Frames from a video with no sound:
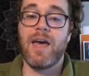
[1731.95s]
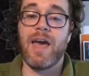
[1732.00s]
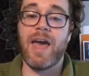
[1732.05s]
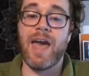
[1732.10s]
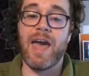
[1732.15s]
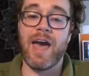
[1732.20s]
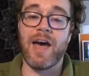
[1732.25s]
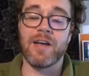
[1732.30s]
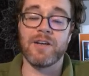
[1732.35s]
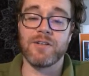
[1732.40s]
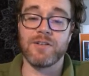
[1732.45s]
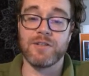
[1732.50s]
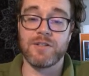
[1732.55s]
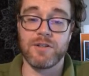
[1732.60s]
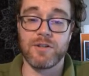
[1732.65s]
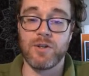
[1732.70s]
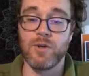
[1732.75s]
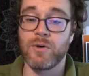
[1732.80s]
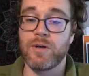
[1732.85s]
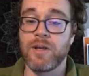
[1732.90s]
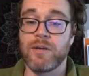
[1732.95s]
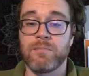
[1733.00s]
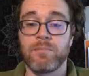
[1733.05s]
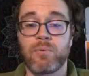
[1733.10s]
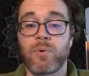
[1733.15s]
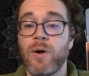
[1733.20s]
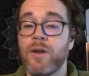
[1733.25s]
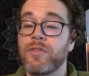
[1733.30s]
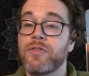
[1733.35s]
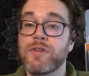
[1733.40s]
And you can
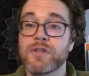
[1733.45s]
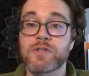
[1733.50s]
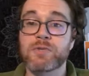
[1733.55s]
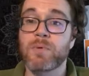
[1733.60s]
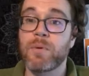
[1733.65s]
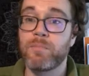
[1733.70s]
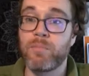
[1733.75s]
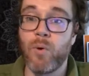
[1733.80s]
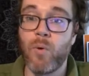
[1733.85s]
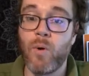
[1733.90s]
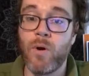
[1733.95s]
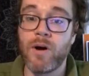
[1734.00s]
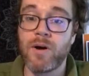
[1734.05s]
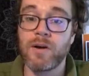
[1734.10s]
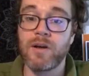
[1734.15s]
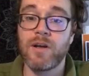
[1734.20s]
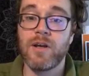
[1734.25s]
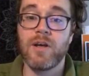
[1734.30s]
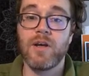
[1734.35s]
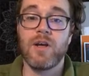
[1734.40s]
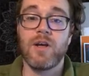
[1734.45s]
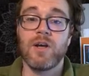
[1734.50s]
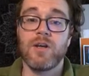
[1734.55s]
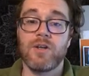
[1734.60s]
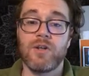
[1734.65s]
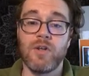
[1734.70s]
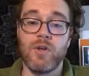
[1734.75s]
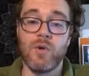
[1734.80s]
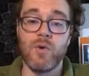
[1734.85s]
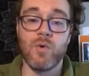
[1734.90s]
print this report,
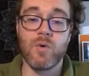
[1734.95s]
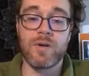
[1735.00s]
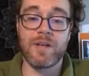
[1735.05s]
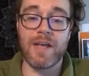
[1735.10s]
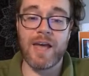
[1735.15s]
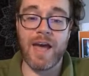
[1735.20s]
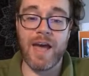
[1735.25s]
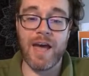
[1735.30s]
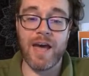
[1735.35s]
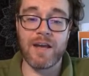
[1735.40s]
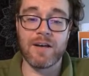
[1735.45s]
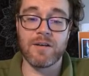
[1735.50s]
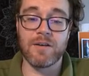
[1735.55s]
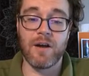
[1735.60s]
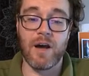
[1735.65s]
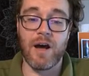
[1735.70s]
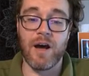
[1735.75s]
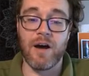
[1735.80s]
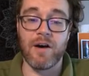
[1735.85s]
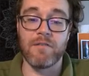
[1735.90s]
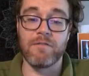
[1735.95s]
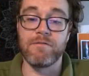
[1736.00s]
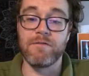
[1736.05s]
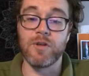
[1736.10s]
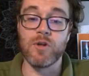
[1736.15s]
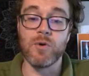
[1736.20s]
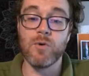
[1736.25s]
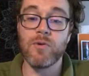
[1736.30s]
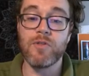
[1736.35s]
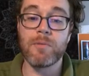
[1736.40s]
you can
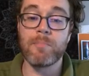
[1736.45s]
view the